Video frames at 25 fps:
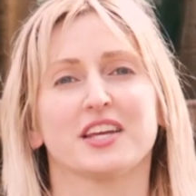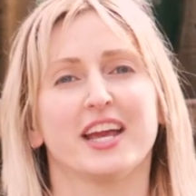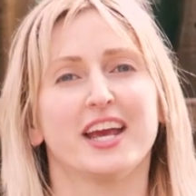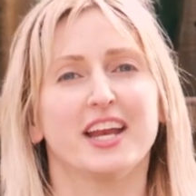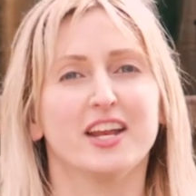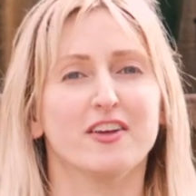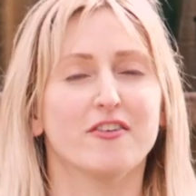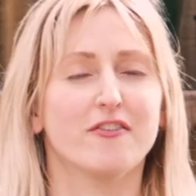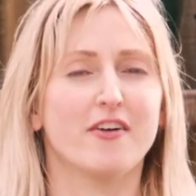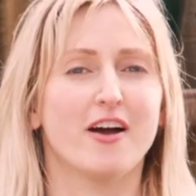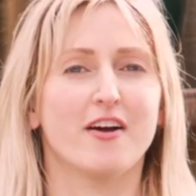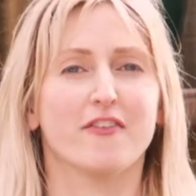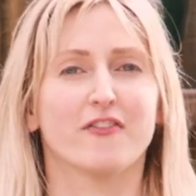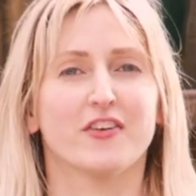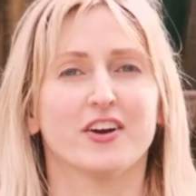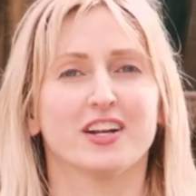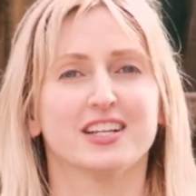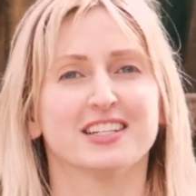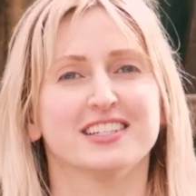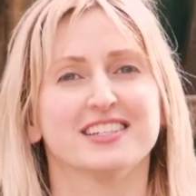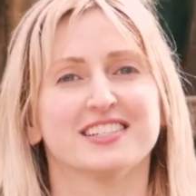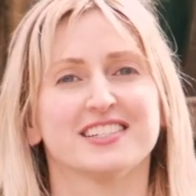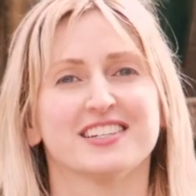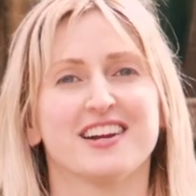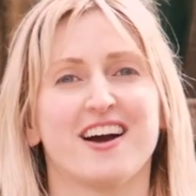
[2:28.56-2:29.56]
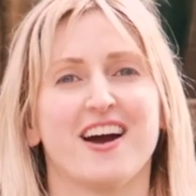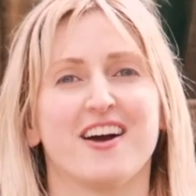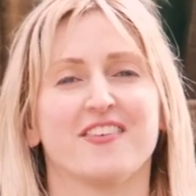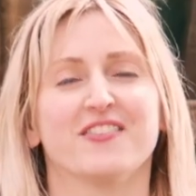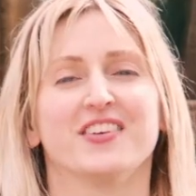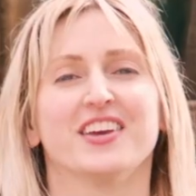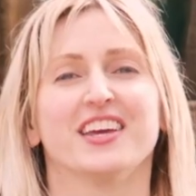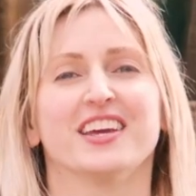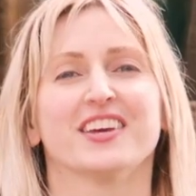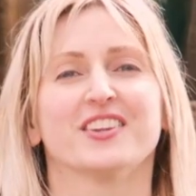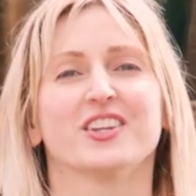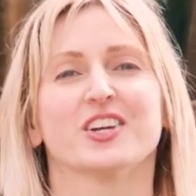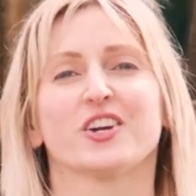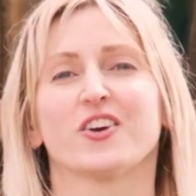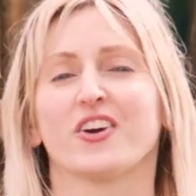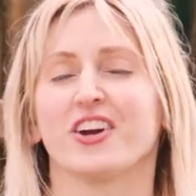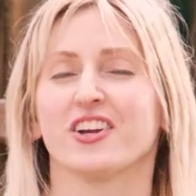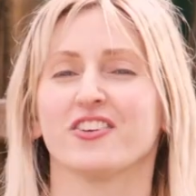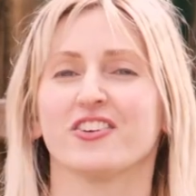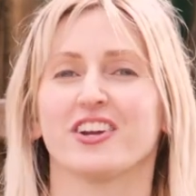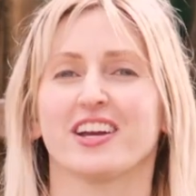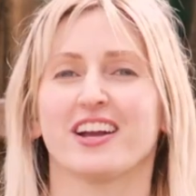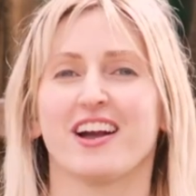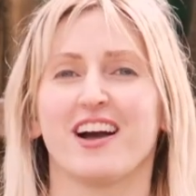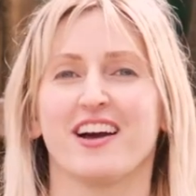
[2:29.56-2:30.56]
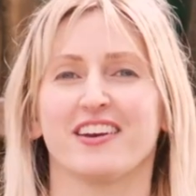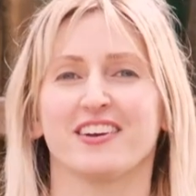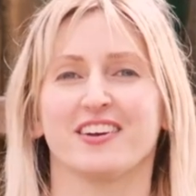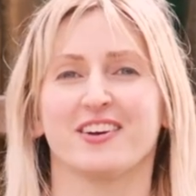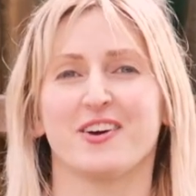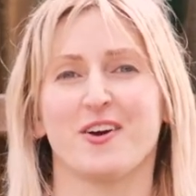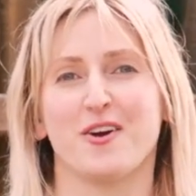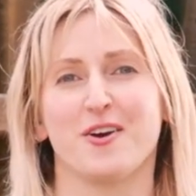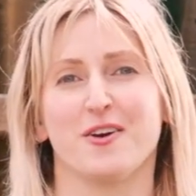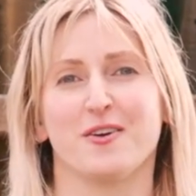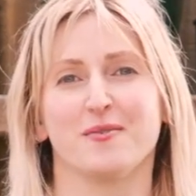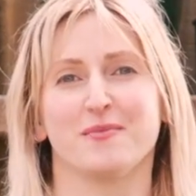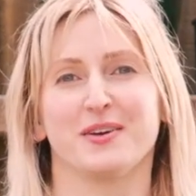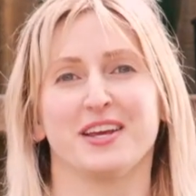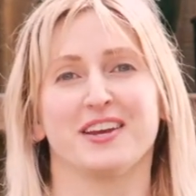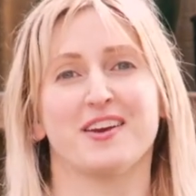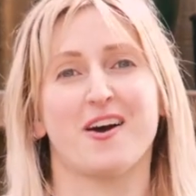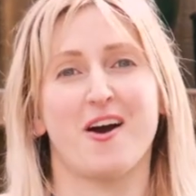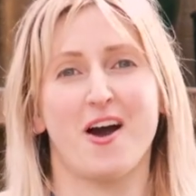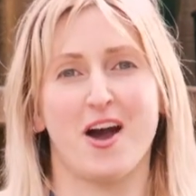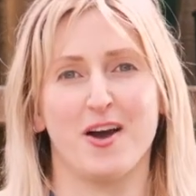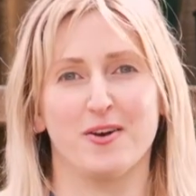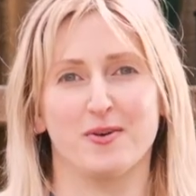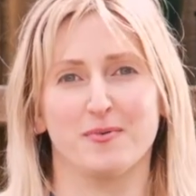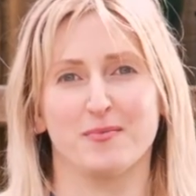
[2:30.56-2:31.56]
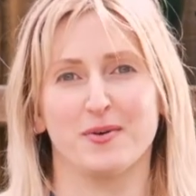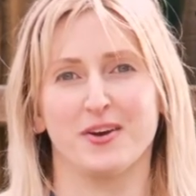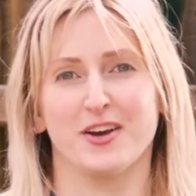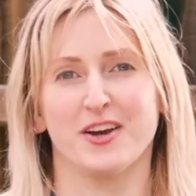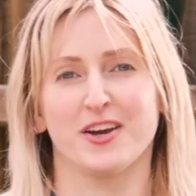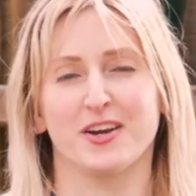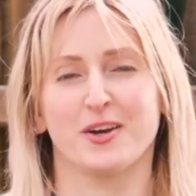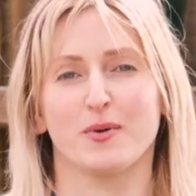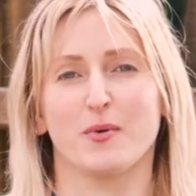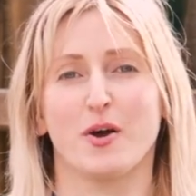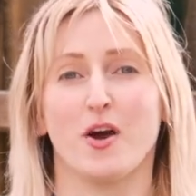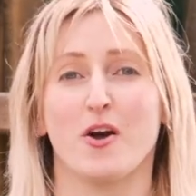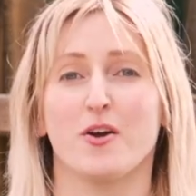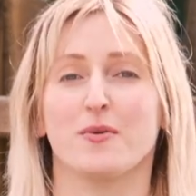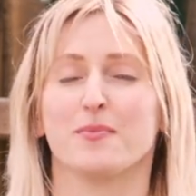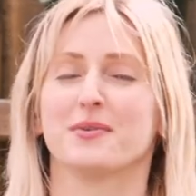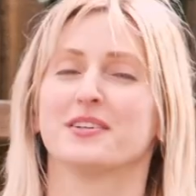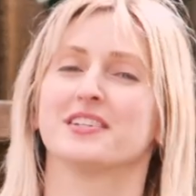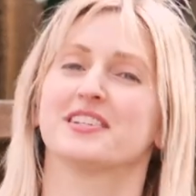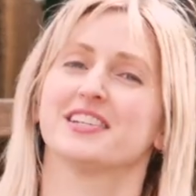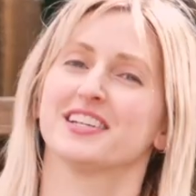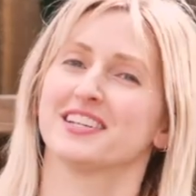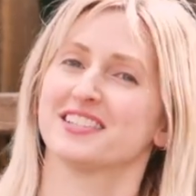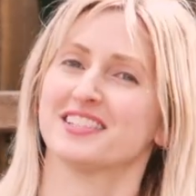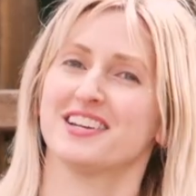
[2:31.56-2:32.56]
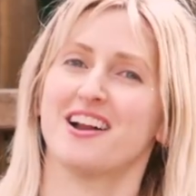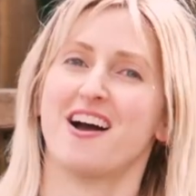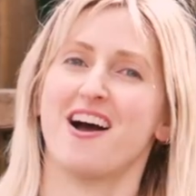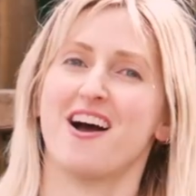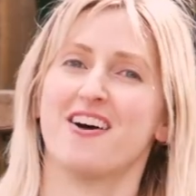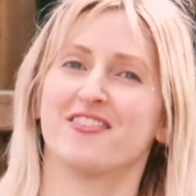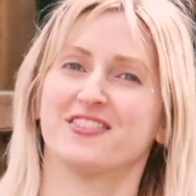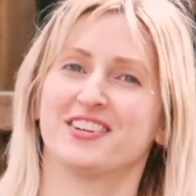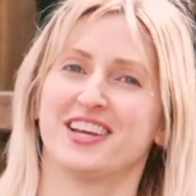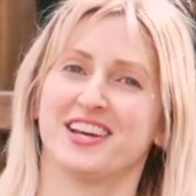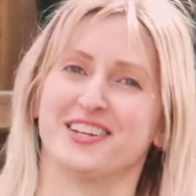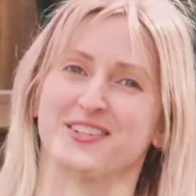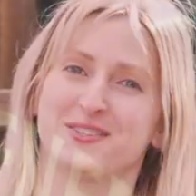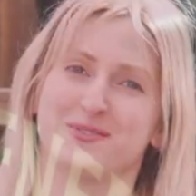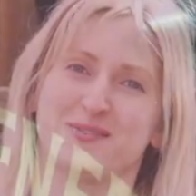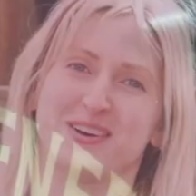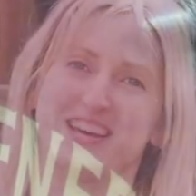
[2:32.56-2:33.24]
any of our friendly staff here at the Greenery Garden Home in Heidelberg. We're open 6.5 days a